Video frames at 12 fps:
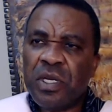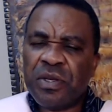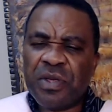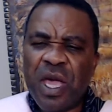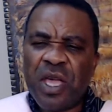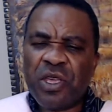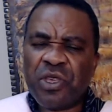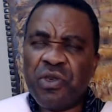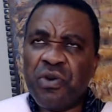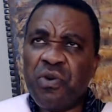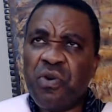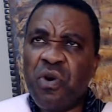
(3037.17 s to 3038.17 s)
Thank
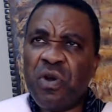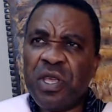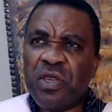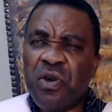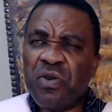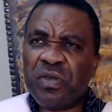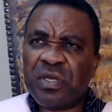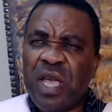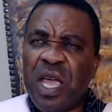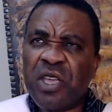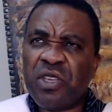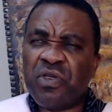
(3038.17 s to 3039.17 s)
you, Holy Ghost.
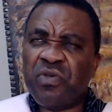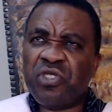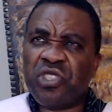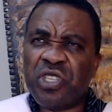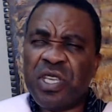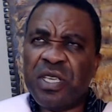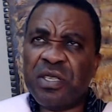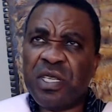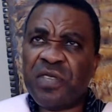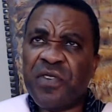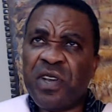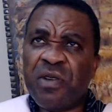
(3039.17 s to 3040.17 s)
Thank you,
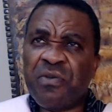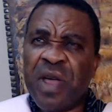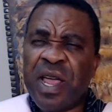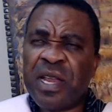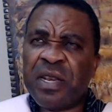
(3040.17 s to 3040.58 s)
Jesus, for the rain.